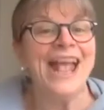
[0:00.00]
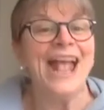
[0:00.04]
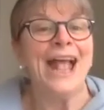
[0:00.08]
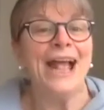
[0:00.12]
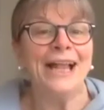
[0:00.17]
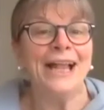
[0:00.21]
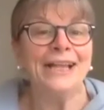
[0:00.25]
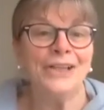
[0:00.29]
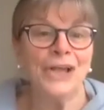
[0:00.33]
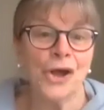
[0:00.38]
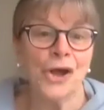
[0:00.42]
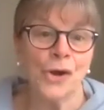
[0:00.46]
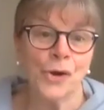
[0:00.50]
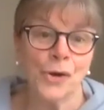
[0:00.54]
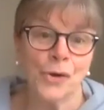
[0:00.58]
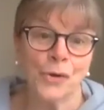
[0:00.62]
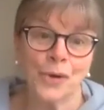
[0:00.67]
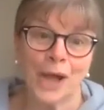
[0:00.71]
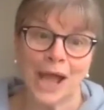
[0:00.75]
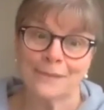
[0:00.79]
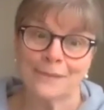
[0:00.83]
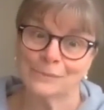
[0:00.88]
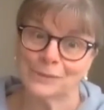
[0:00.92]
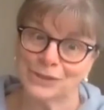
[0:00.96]
Hello,
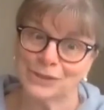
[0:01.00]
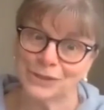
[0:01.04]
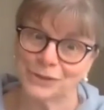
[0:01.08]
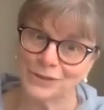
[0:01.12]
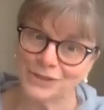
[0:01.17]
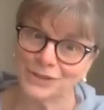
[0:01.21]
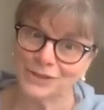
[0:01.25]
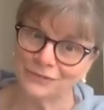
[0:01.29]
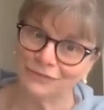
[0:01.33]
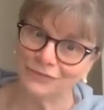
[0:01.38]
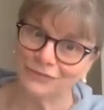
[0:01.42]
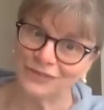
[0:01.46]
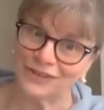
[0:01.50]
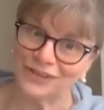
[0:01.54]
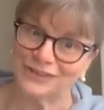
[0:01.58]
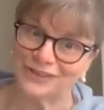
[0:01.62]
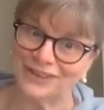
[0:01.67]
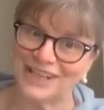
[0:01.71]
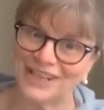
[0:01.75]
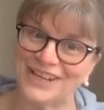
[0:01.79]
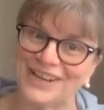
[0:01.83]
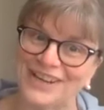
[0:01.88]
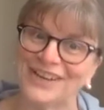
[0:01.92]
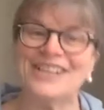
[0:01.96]
I'm Susan
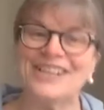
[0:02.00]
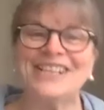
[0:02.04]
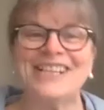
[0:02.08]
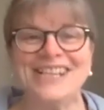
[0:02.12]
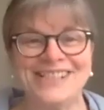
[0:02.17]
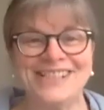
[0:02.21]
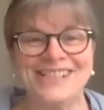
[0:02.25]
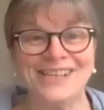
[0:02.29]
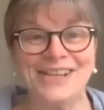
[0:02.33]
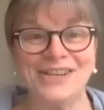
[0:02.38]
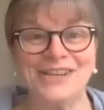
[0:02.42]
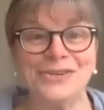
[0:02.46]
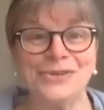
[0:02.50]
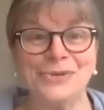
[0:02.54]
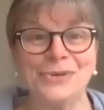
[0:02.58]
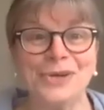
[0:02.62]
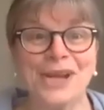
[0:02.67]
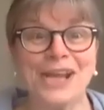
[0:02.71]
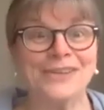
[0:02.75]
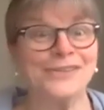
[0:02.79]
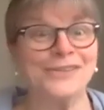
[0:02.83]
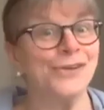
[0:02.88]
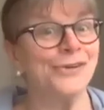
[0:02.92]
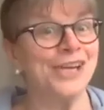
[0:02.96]
Ferley, Artistic
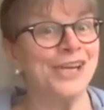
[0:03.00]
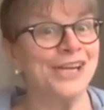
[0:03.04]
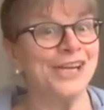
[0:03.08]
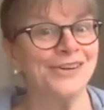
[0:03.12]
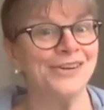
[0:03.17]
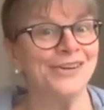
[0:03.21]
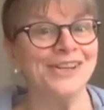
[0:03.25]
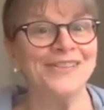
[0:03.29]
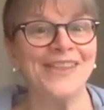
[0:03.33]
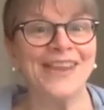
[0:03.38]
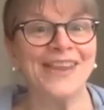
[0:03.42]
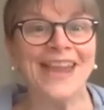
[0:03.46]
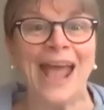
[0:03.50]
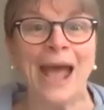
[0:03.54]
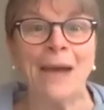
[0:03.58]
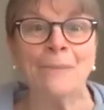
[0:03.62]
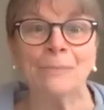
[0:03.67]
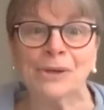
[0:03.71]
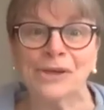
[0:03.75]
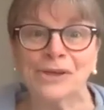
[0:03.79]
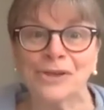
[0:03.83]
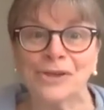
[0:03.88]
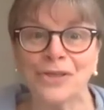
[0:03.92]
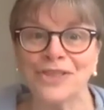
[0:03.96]
Director here at the
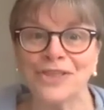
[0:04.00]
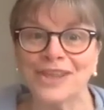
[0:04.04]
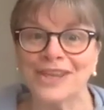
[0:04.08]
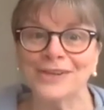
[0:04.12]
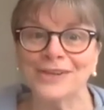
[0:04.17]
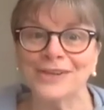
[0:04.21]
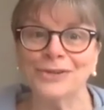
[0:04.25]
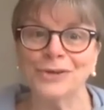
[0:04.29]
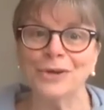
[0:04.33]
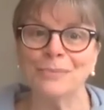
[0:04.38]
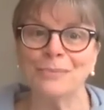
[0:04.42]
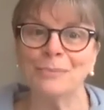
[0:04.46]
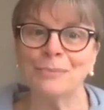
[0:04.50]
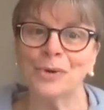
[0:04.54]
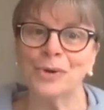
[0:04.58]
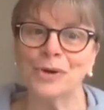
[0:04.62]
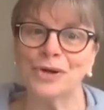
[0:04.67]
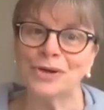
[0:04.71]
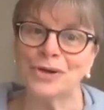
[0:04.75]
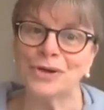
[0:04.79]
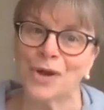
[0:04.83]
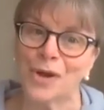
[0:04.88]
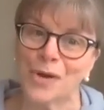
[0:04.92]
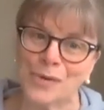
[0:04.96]
Capitol Theatre in
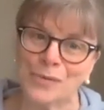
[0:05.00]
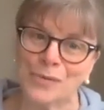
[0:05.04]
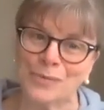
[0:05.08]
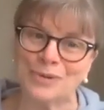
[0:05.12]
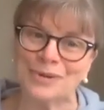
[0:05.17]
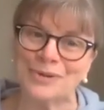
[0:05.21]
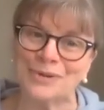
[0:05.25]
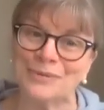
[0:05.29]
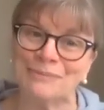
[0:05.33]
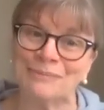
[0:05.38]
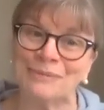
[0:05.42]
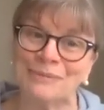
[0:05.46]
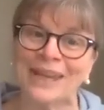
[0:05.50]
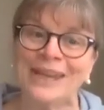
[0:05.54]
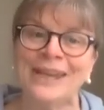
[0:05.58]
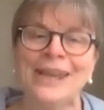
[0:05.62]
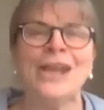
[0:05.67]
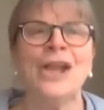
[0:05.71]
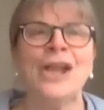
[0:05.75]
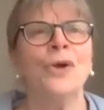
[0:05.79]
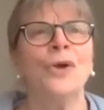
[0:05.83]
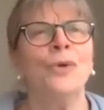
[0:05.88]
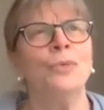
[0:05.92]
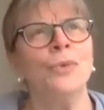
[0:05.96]
Port Hope.
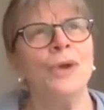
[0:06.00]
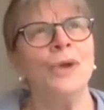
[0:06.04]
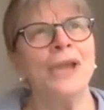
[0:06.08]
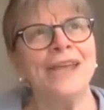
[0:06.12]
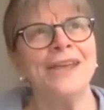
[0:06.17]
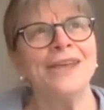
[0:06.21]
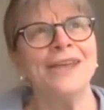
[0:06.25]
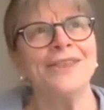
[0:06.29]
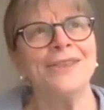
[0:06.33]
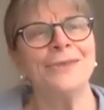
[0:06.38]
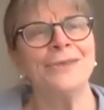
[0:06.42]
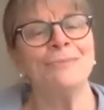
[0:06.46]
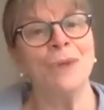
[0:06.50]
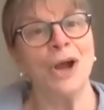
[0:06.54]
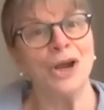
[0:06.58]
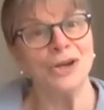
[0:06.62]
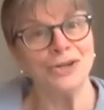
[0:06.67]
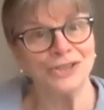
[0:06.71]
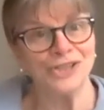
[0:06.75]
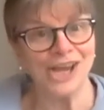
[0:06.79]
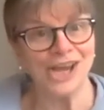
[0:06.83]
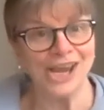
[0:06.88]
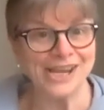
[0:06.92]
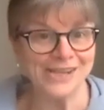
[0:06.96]
With
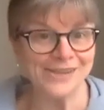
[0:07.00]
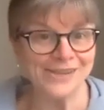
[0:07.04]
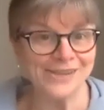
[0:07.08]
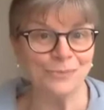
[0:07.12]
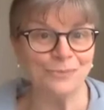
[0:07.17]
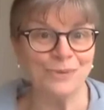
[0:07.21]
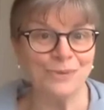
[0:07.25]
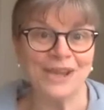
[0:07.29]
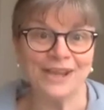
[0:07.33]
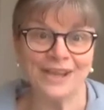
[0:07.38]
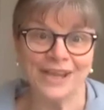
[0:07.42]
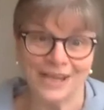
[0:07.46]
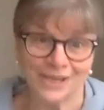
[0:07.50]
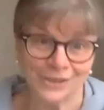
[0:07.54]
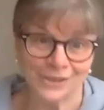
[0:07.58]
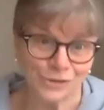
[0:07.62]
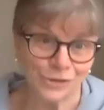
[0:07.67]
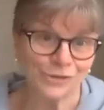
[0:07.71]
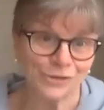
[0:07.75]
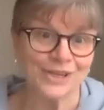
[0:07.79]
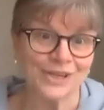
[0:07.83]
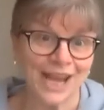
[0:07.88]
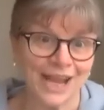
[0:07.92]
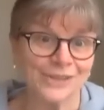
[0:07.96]
March 8th being
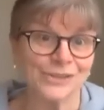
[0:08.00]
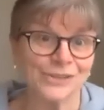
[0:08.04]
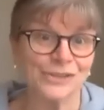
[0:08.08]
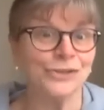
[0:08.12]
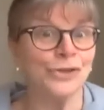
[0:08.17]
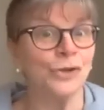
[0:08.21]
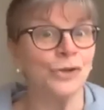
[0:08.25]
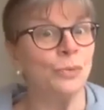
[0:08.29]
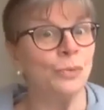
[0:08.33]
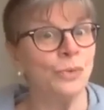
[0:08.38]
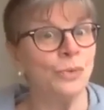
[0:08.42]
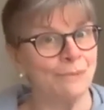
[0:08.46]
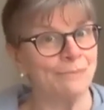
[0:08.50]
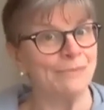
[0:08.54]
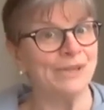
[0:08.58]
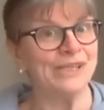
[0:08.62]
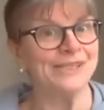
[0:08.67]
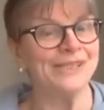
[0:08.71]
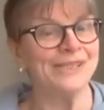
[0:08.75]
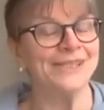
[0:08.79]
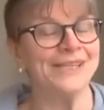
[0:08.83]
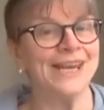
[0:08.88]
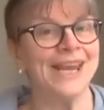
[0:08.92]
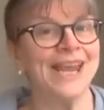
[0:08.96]
International
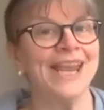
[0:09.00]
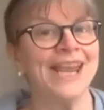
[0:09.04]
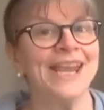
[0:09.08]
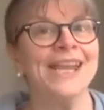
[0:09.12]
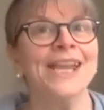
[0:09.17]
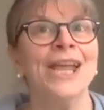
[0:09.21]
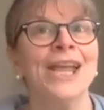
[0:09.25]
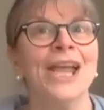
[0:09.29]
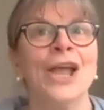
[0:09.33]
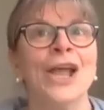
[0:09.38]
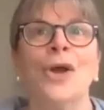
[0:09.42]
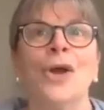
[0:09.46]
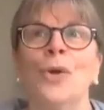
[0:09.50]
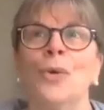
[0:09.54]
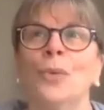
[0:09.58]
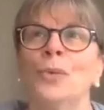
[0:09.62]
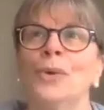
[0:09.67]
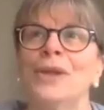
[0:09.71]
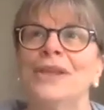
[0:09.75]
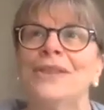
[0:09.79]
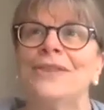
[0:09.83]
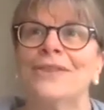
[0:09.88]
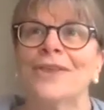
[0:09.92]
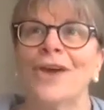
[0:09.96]
Women's Day,
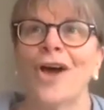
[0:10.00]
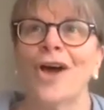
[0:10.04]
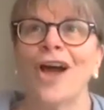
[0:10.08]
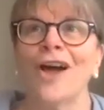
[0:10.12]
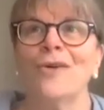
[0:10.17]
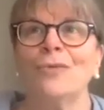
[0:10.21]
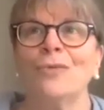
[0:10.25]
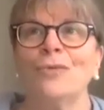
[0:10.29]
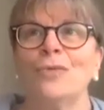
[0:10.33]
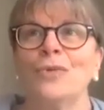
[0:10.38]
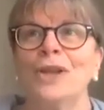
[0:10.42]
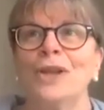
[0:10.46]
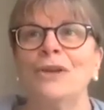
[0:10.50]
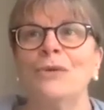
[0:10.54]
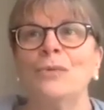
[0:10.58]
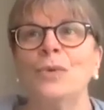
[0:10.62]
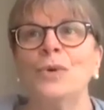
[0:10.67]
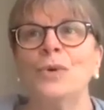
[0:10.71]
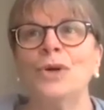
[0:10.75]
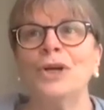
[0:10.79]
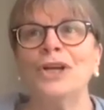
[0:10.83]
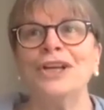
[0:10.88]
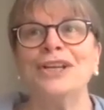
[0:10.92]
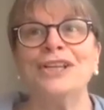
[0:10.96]
we thought we
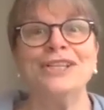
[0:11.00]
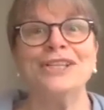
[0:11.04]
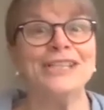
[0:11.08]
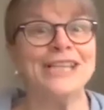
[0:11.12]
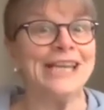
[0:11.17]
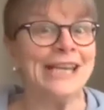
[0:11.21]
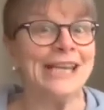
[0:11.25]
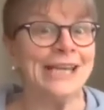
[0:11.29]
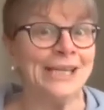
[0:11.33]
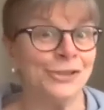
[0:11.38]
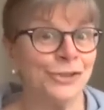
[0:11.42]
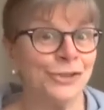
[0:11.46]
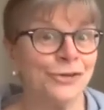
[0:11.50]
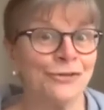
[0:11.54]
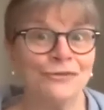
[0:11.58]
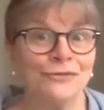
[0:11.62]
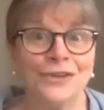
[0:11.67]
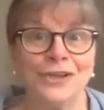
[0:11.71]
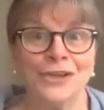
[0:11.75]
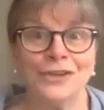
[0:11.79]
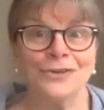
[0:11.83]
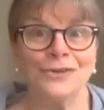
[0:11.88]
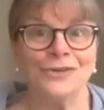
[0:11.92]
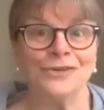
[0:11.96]
would
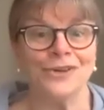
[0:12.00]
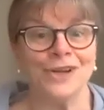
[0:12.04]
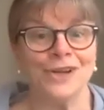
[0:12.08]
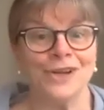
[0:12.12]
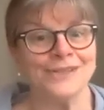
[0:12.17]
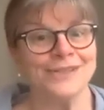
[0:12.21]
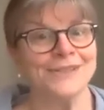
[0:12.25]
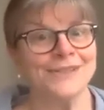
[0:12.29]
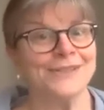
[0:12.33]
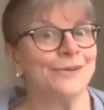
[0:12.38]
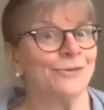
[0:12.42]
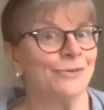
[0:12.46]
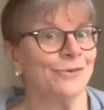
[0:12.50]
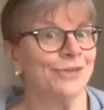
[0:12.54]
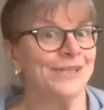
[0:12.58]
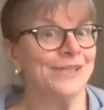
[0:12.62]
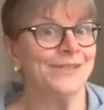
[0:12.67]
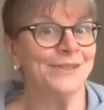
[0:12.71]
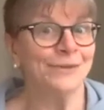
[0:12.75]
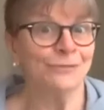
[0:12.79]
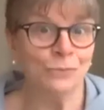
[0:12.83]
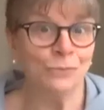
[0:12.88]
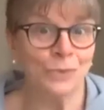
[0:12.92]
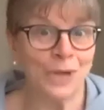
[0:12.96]
interview a
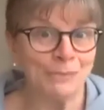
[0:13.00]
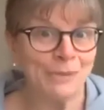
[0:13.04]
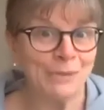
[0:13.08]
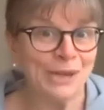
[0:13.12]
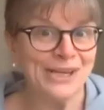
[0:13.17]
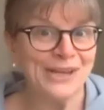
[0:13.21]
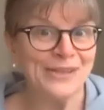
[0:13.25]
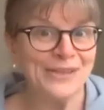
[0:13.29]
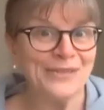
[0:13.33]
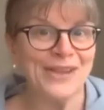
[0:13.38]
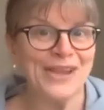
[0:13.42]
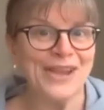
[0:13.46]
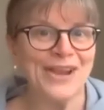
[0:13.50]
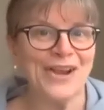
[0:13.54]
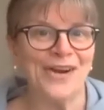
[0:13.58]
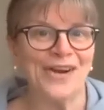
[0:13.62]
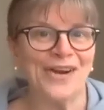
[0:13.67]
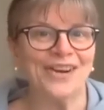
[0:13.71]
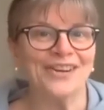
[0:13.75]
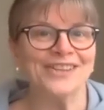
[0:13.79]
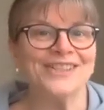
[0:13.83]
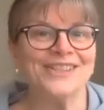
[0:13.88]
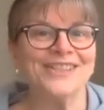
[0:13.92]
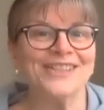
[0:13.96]
series of women in the
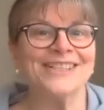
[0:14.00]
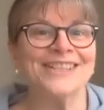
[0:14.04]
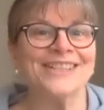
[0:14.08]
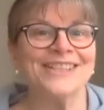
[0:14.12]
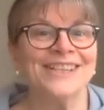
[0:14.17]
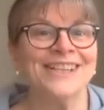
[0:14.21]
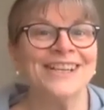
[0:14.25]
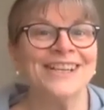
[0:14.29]
arts.